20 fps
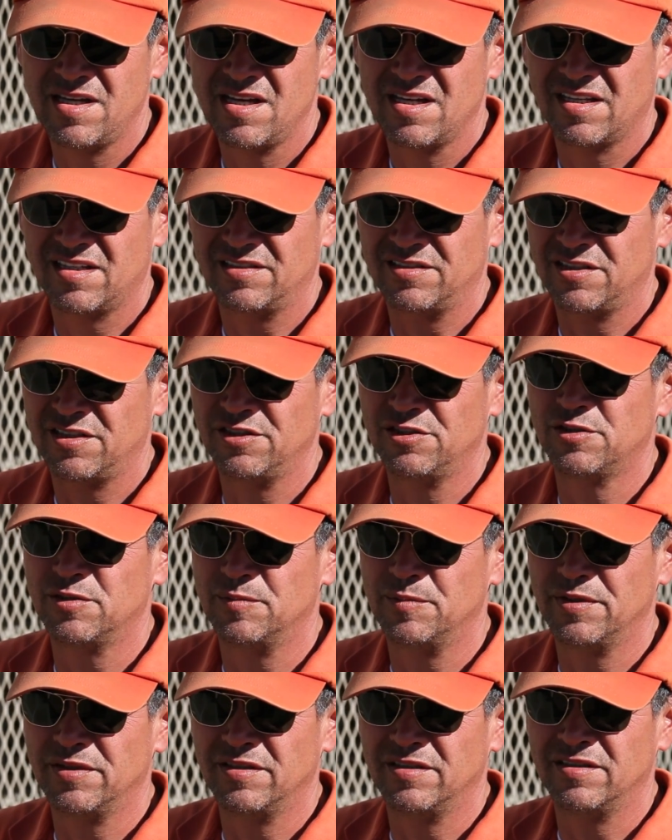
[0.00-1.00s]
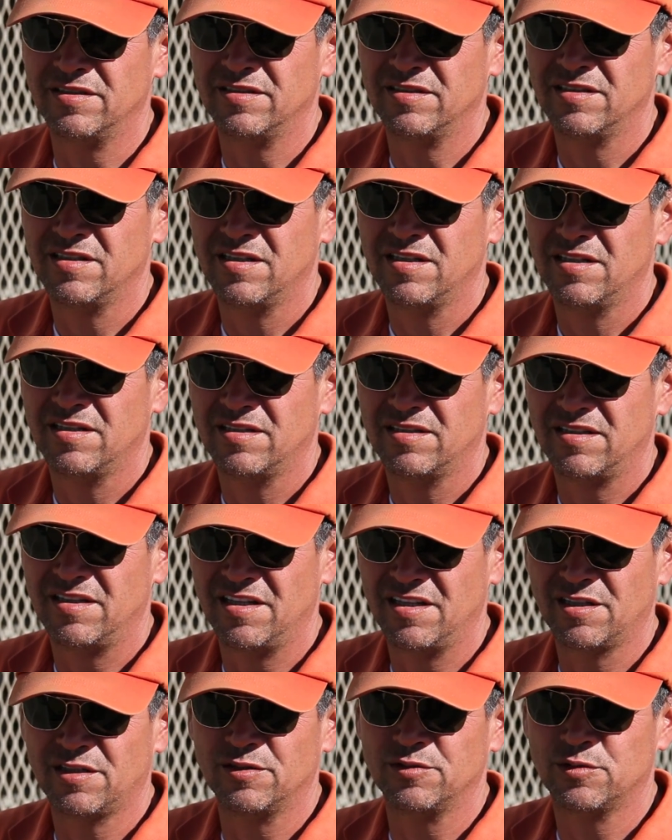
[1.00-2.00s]
because he should be
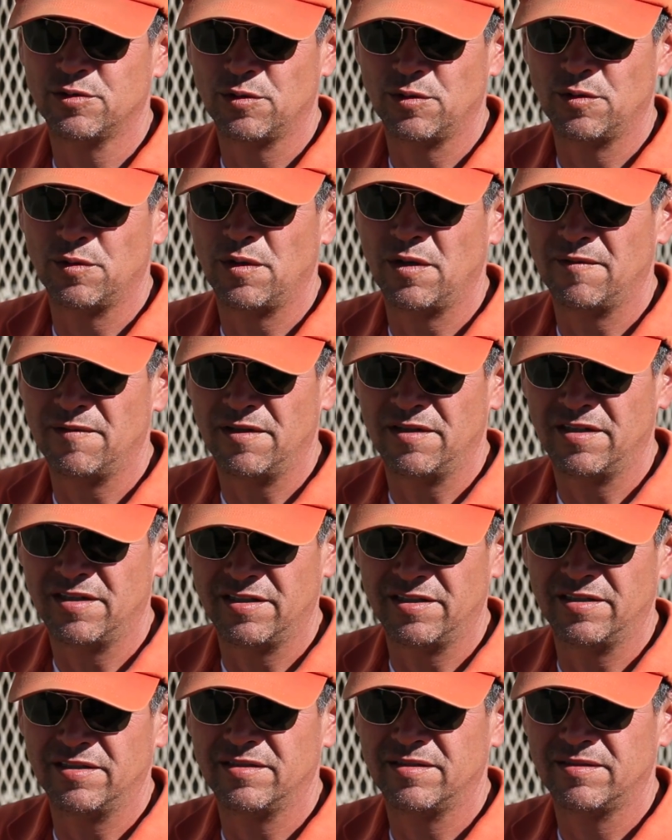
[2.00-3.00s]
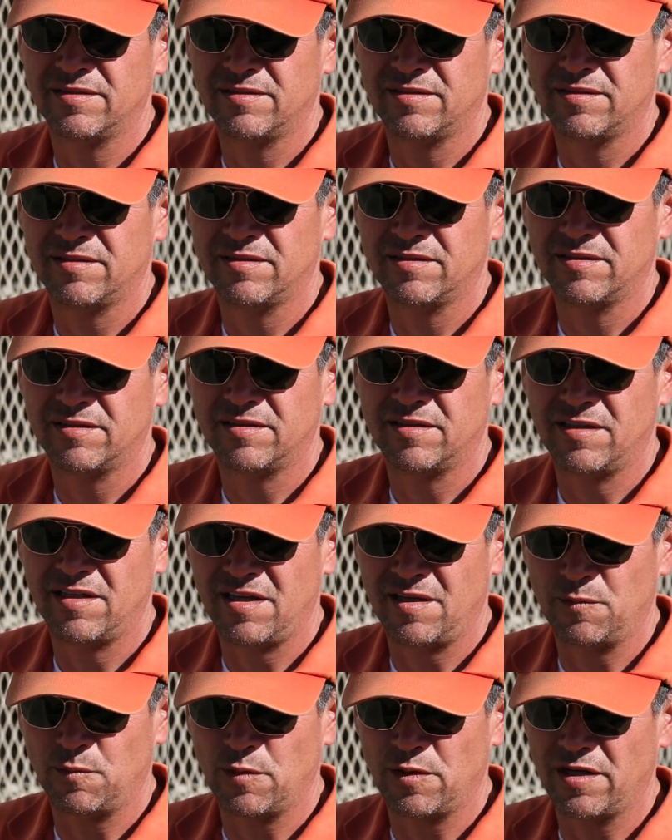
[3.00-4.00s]
in control of the hunt
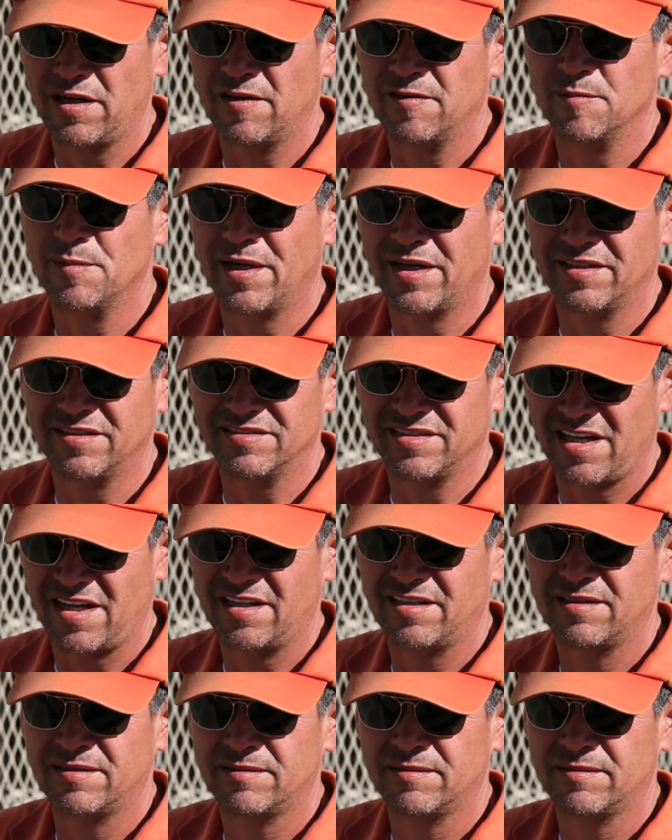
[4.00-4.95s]
and where everybody is at.